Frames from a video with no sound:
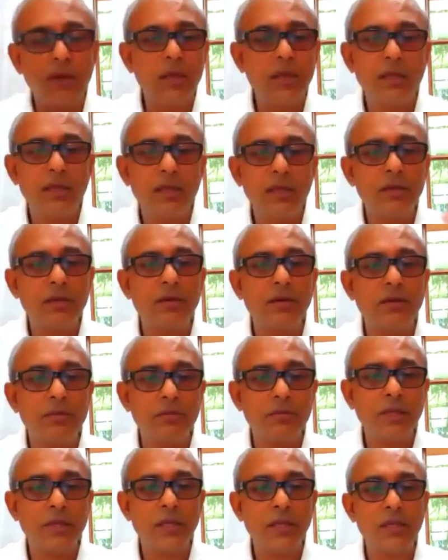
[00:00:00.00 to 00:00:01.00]
he is in
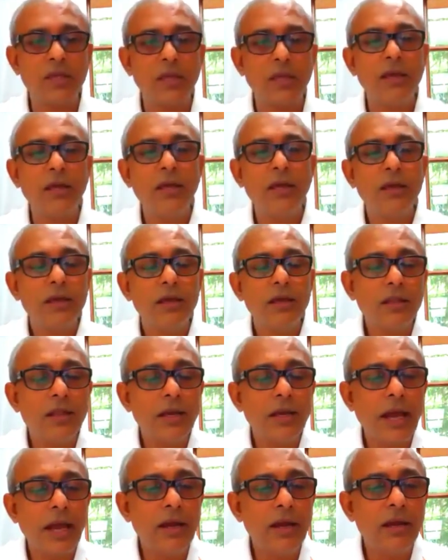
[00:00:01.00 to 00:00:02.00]
the, the thing, in the
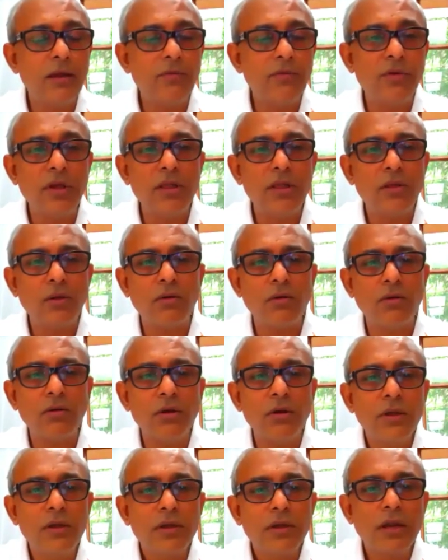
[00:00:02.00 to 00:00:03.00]
night he feels, oh,